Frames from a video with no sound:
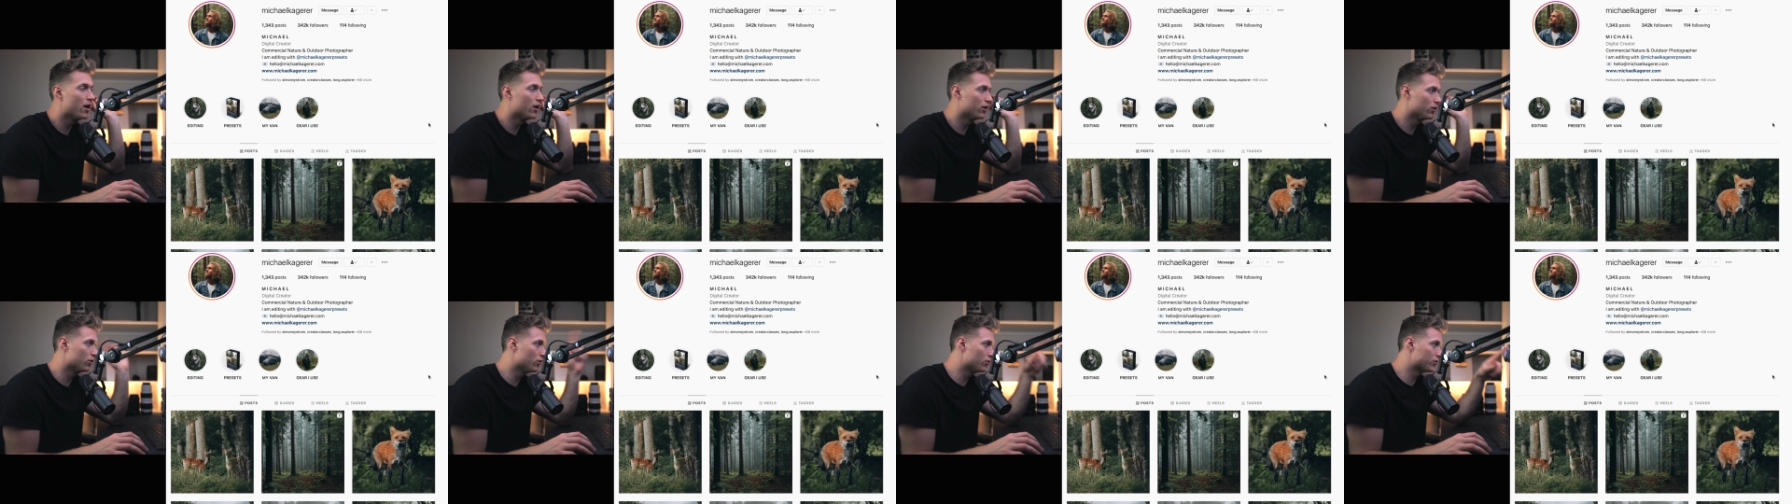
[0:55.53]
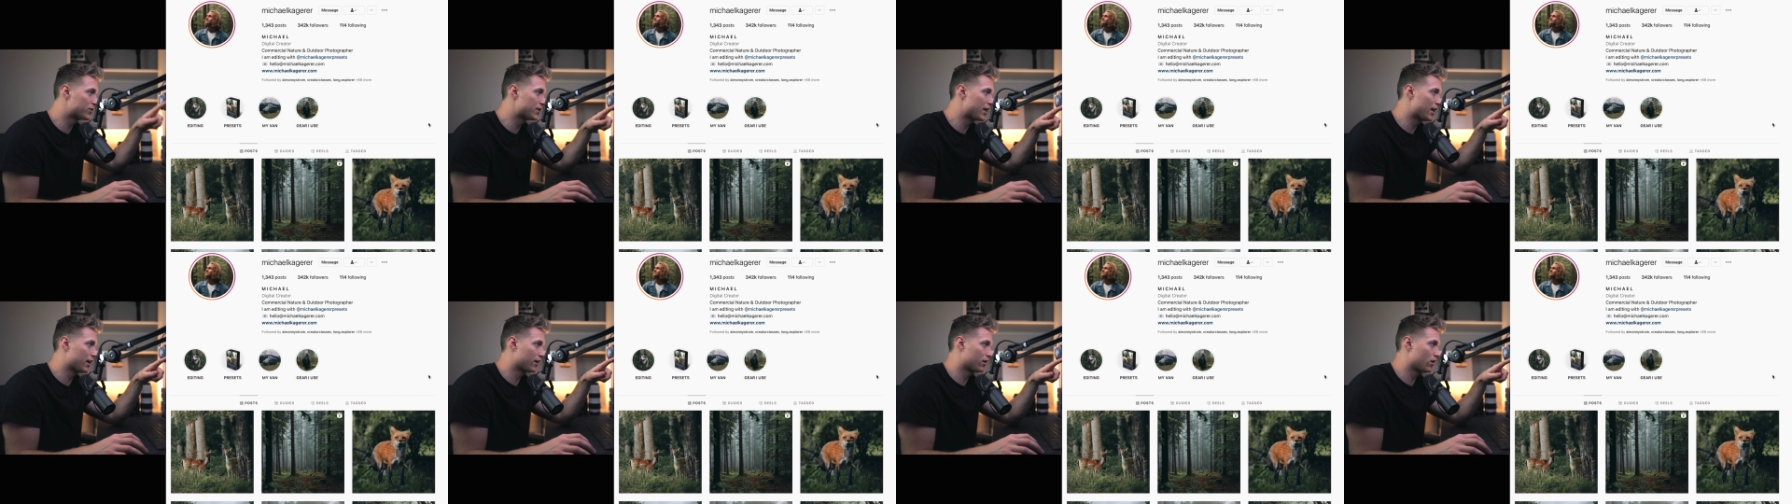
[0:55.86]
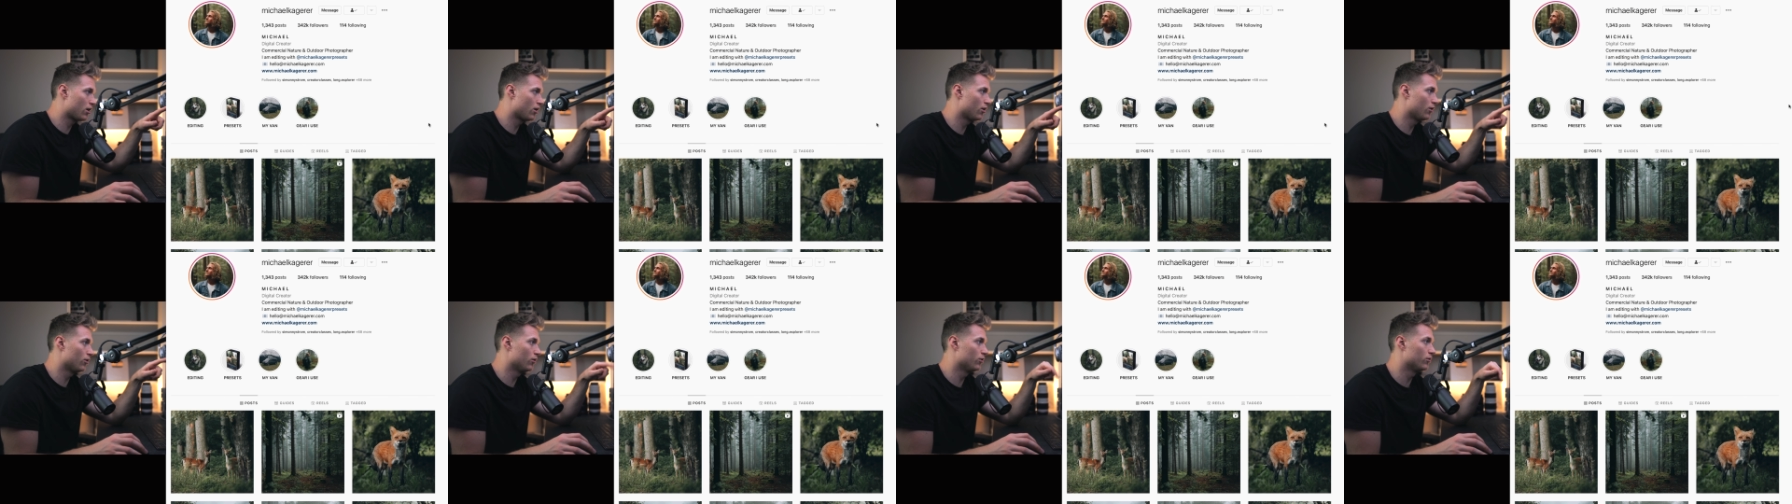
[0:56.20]
Use that
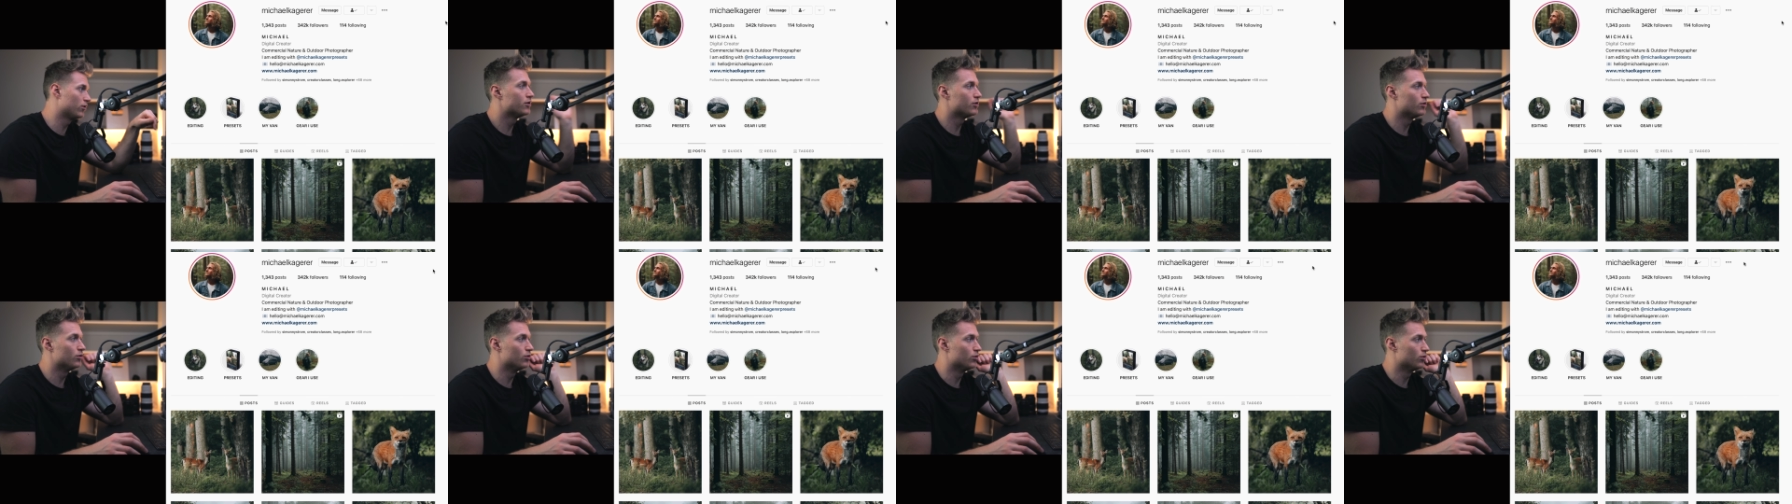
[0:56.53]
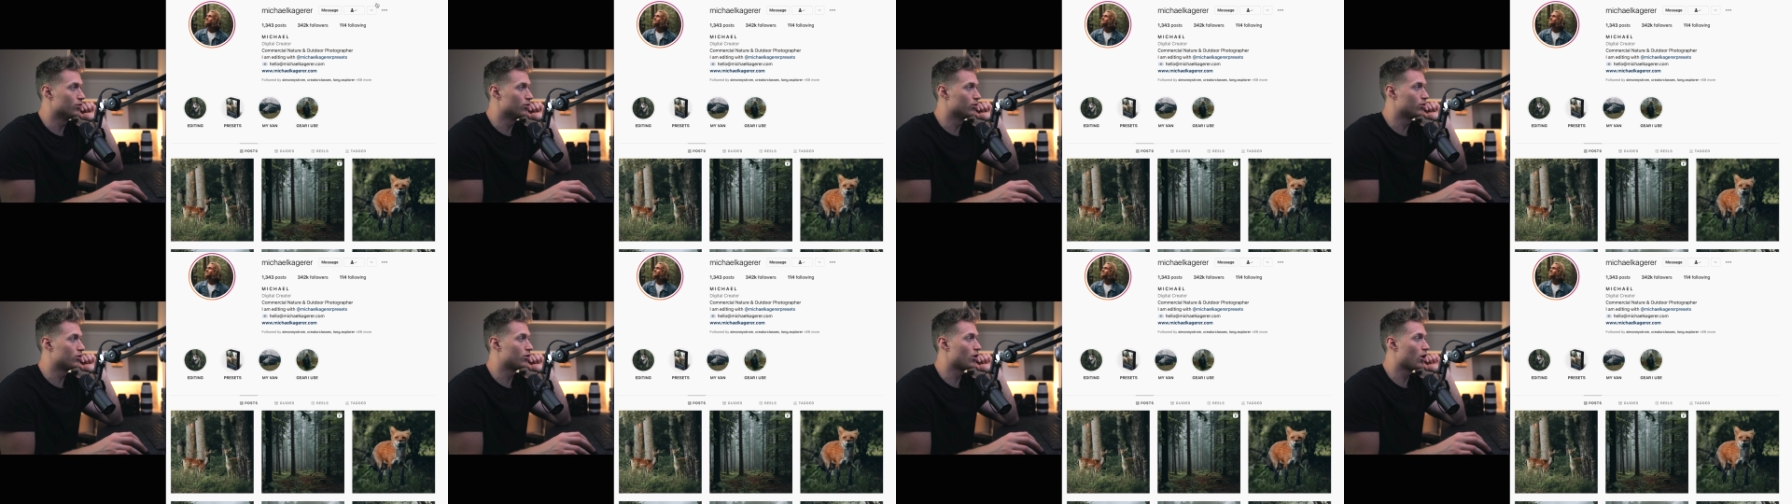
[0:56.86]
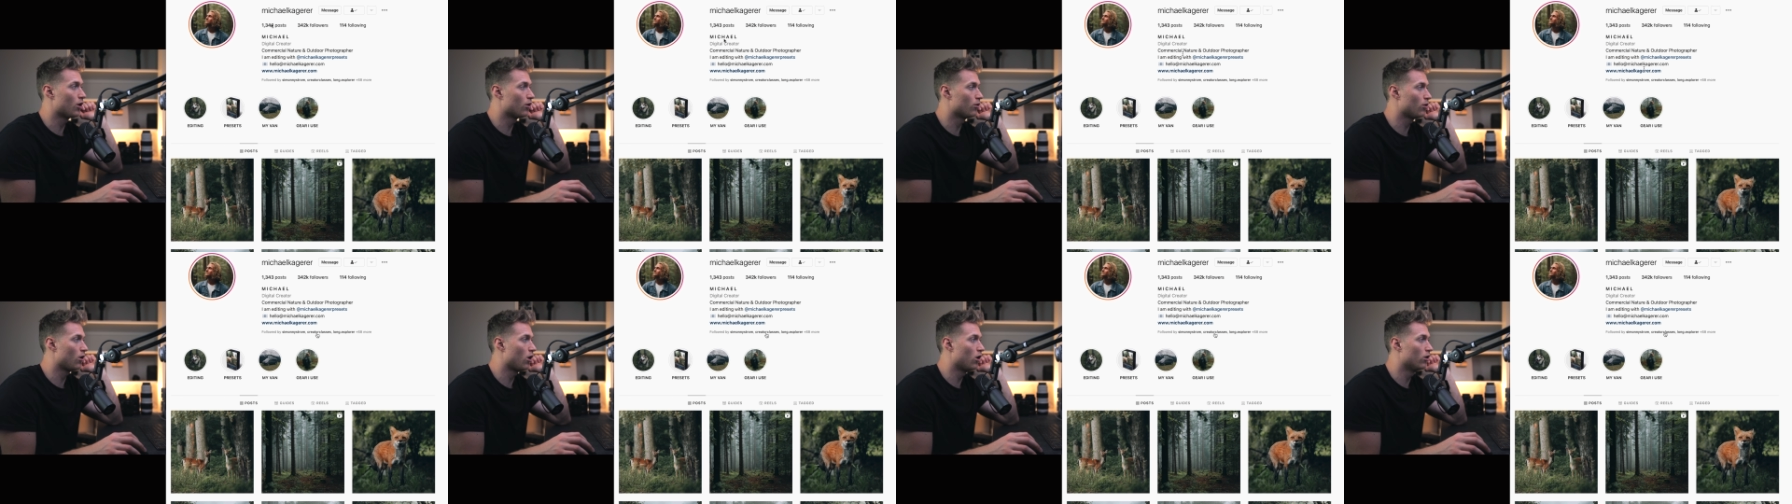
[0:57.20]
code to
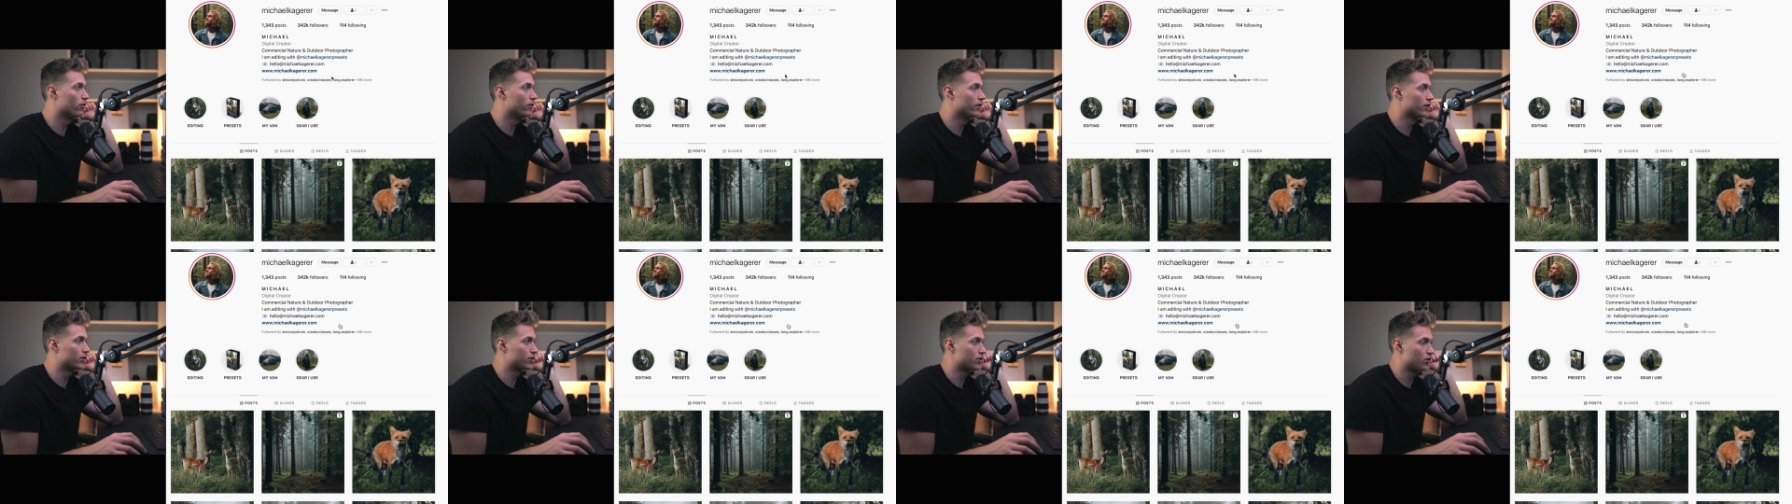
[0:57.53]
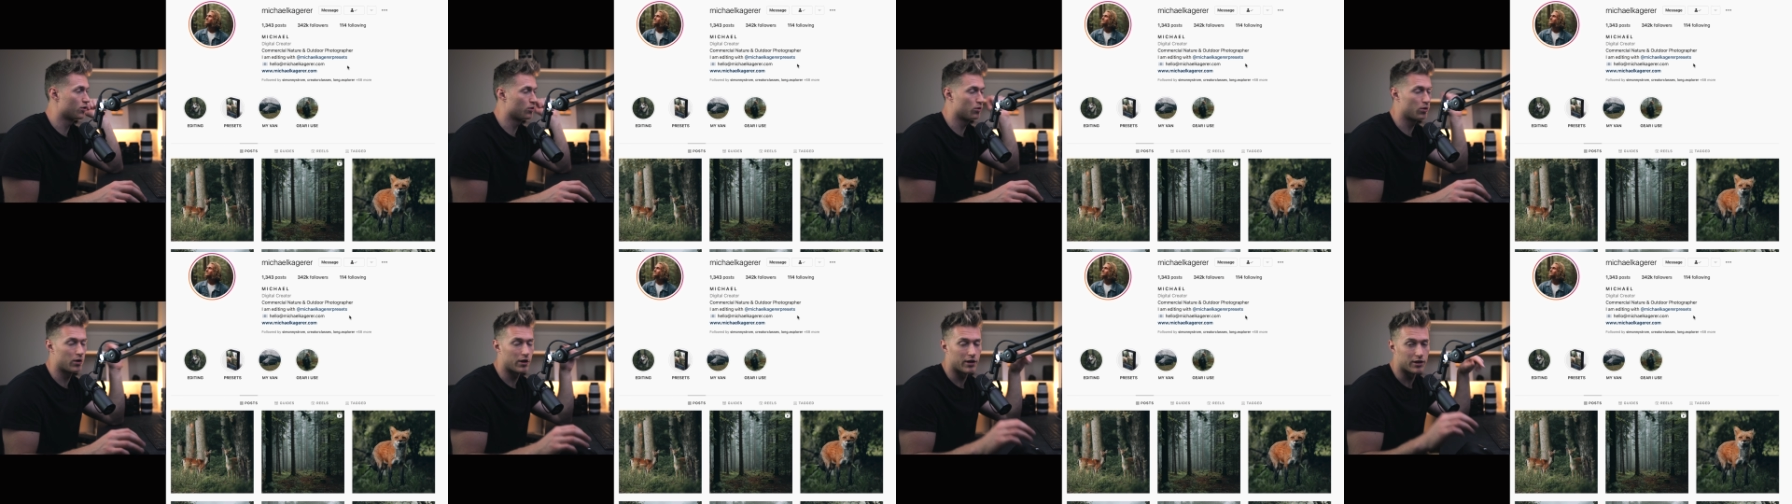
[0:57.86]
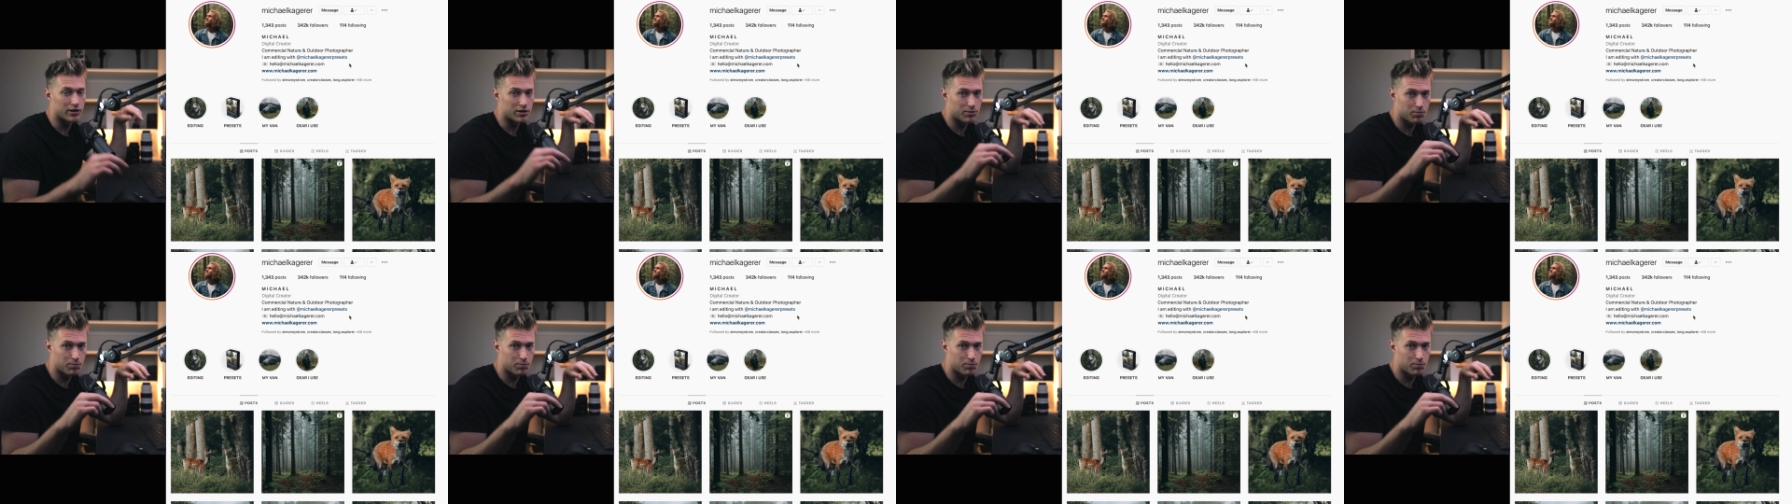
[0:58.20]
go over to his